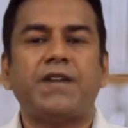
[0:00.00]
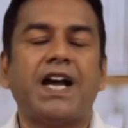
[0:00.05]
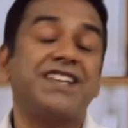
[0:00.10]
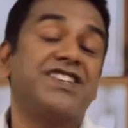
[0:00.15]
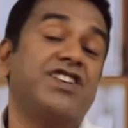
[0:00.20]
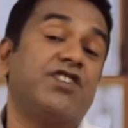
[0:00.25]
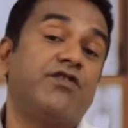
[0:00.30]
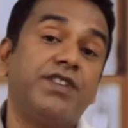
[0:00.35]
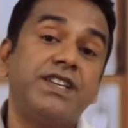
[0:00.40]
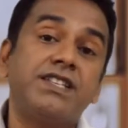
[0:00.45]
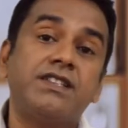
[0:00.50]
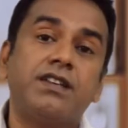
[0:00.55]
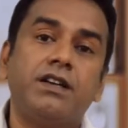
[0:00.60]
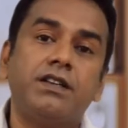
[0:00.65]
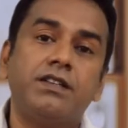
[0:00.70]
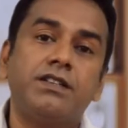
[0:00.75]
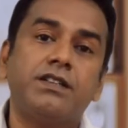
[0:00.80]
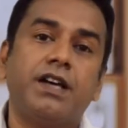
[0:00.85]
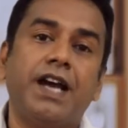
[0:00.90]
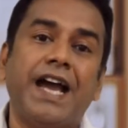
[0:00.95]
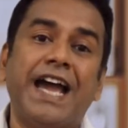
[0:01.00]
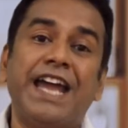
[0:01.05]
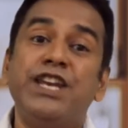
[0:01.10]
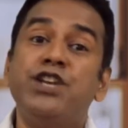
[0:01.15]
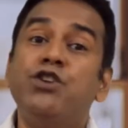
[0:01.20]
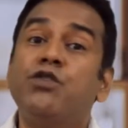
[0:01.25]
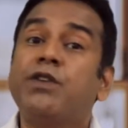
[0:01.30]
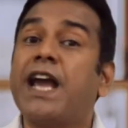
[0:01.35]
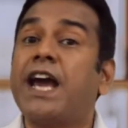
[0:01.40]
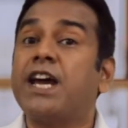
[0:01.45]
As a result, a
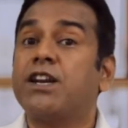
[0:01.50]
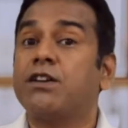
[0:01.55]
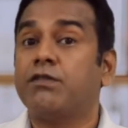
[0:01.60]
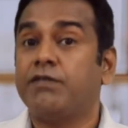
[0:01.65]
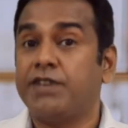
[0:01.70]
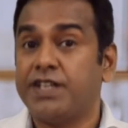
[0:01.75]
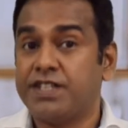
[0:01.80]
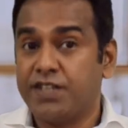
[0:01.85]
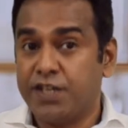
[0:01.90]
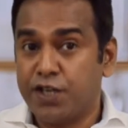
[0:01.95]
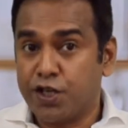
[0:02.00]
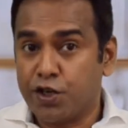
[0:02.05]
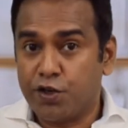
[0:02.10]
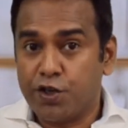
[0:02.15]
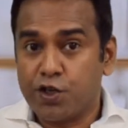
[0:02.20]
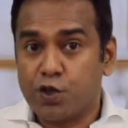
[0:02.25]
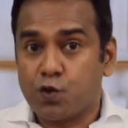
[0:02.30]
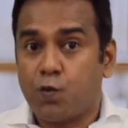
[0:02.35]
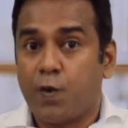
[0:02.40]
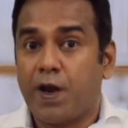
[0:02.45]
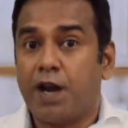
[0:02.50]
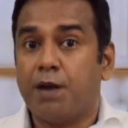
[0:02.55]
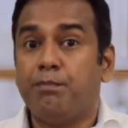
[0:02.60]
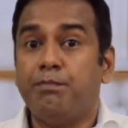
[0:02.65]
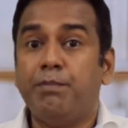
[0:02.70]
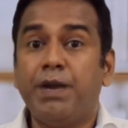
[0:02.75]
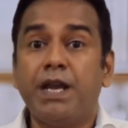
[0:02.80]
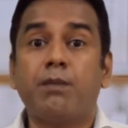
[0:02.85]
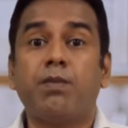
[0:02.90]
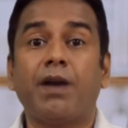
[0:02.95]
new category is introduced where
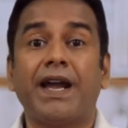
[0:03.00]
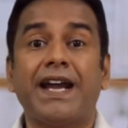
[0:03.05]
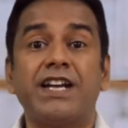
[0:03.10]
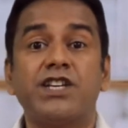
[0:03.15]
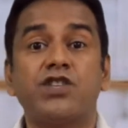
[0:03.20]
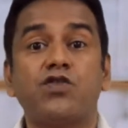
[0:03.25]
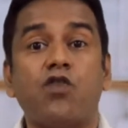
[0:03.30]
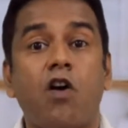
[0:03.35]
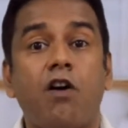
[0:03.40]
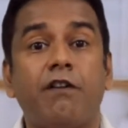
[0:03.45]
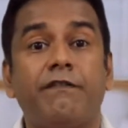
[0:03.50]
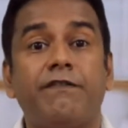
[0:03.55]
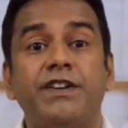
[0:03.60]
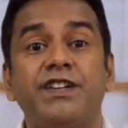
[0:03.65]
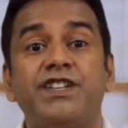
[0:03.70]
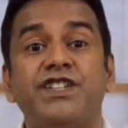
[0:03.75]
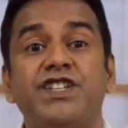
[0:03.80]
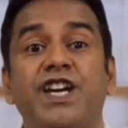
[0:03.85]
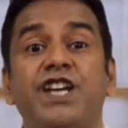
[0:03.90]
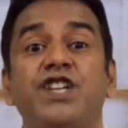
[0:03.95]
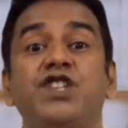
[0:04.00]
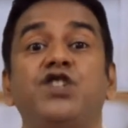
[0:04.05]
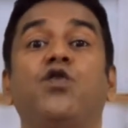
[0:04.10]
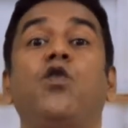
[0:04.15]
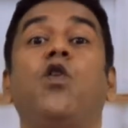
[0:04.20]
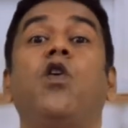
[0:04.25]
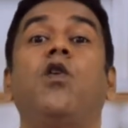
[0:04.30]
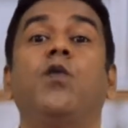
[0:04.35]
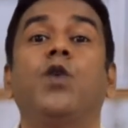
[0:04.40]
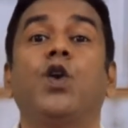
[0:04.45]
big players often tend
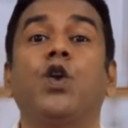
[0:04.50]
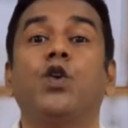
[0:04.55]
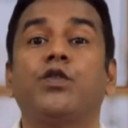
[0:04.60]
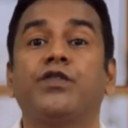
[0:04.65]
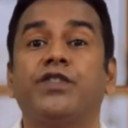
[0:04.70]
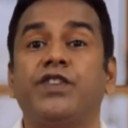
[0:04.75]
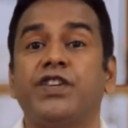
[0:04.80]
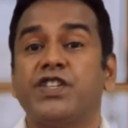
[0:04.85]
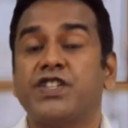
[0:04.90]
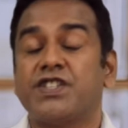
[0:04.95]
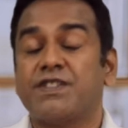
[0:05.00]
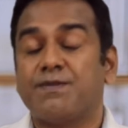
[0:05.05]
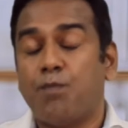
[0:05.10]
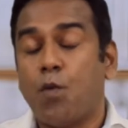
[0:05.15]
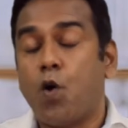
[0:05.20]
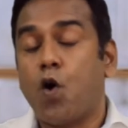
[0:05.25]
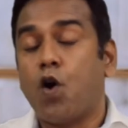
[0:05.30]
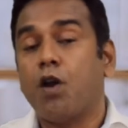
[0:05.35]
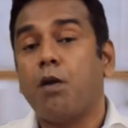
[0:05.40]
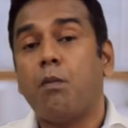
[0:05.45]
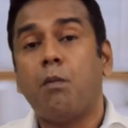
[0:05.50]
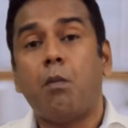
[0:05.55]
to overlook these small